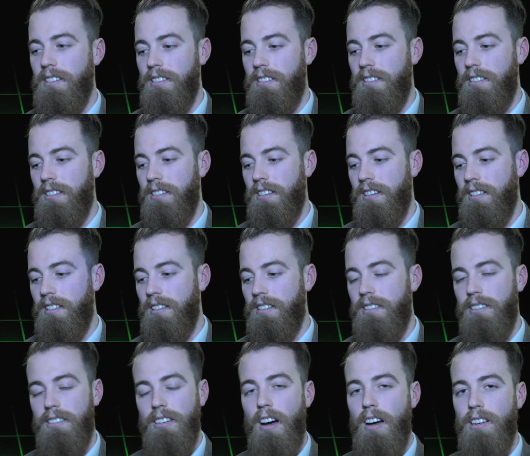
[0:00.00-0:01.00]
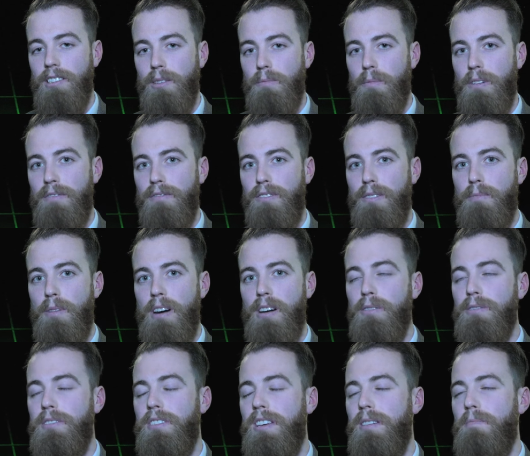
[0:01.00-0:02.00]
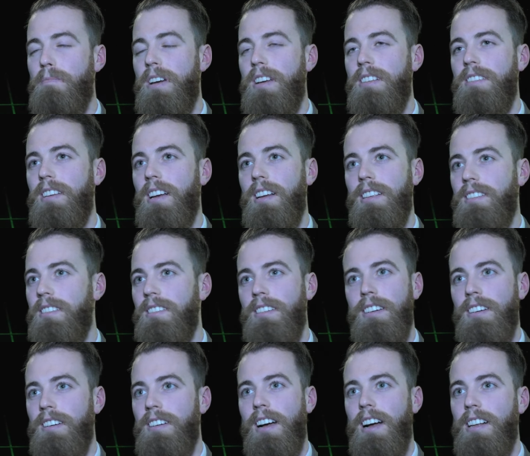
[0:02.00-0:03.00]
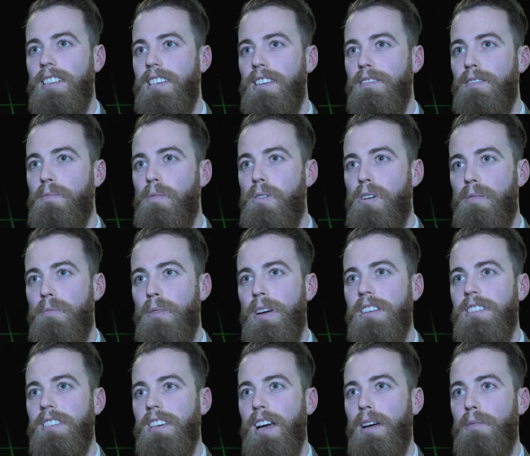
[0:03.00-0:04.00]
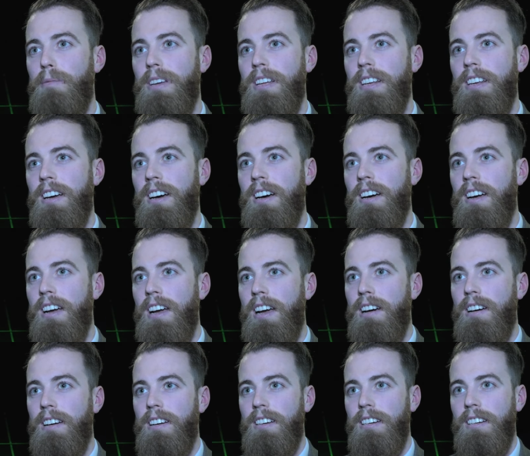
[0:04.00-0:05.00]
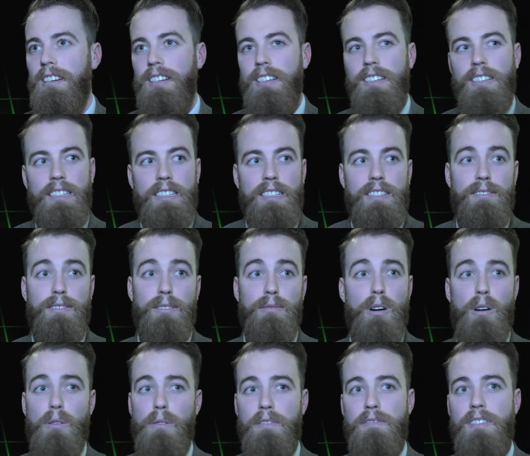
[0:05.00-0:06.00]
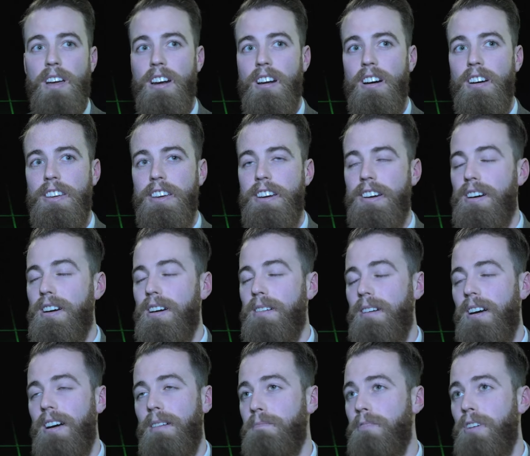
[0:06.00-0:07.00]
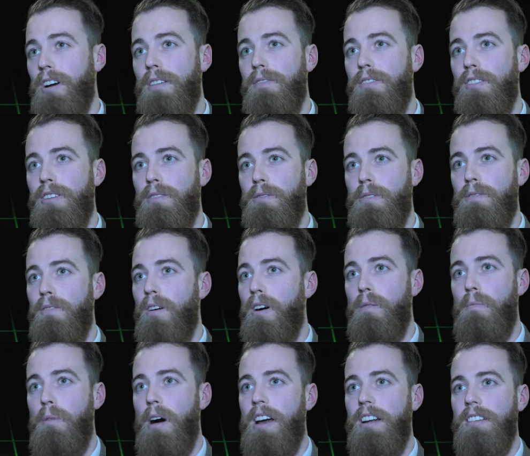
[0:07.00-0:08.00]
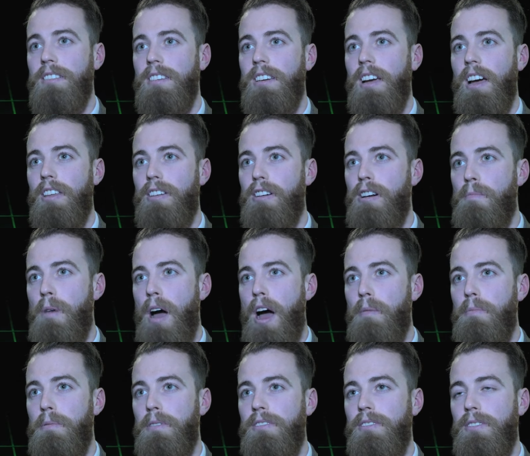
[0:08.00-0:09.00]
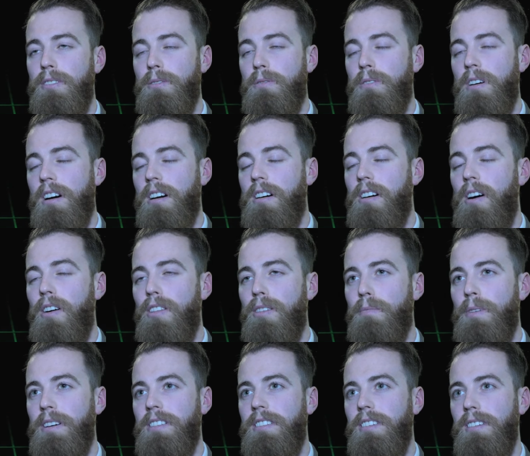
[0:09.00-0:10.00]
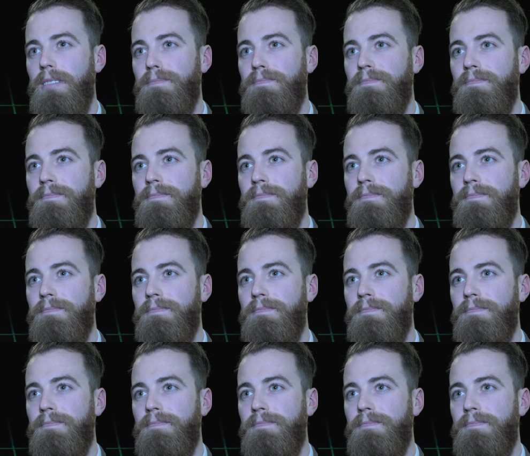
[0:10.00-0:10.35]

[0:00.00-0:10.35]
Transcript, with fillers: It's, it's, it's awesome. And from my own teammates, that's, that's even more amazing. I mean, uh, for what we've done all year, I'm grateful that we've all battled together. I'm happy to uh, call them my team.